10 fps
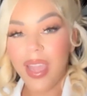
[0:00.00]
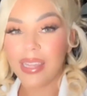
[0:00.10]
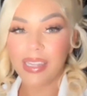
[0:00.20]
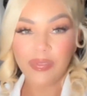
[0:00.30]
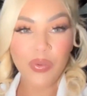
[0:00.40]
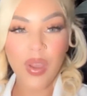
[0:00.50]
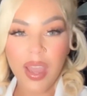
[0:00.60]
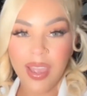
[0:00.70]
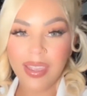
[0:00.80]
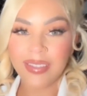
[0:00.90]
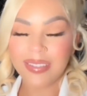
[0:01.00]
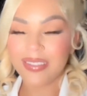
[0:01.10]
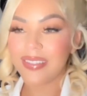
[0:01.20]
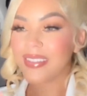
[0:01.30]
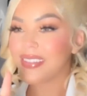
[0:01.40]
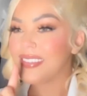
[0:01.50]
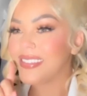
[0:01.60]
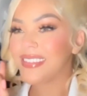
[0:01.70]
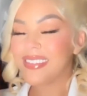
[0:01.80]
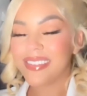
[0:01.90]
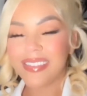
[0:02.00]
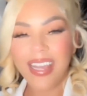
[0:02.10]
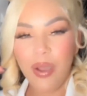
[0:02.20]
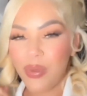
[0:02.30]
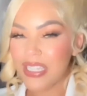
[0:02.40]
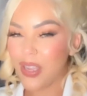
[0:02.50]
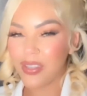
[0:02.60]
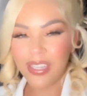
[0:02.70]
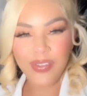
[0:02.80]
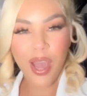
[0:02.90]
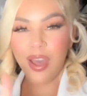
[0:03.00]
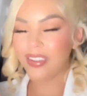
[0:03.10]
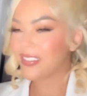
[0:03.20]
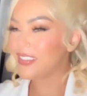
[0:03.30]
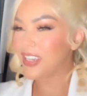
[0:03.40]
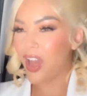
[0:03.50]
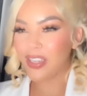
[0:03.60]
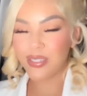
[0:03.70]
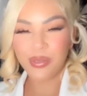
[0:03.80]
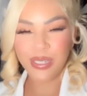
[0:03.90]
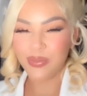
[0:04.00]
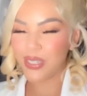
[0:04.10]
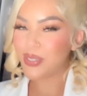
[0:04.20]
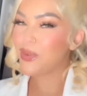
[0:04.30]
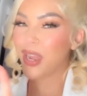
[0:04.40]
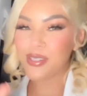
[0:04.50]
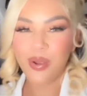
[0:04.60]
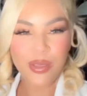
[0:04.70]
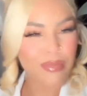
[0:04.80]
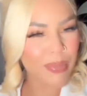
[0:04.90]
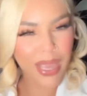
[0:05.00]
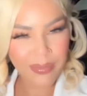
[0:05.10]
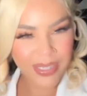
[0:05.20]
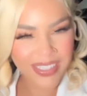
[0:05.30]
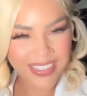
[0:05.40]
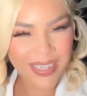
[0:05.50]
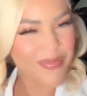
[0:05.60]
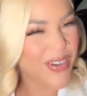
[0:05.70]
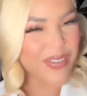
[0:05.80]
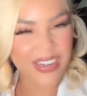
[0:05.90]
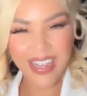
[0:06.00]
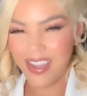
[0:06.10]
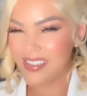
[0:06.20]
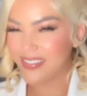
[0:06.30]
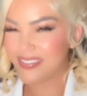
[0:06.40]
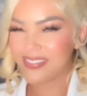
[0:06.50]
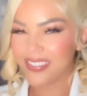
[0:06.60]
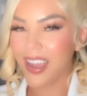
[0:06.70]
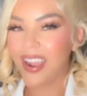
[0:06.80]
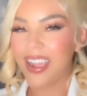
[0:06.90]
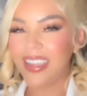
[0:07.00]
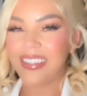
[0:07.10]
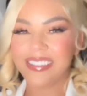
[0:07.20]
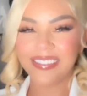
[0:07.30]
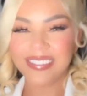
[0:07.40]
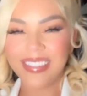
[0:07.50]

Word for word: I love you guys. I wasn't going to leave y'all y'all in 2022 without showing you my baby. Come on now. All right.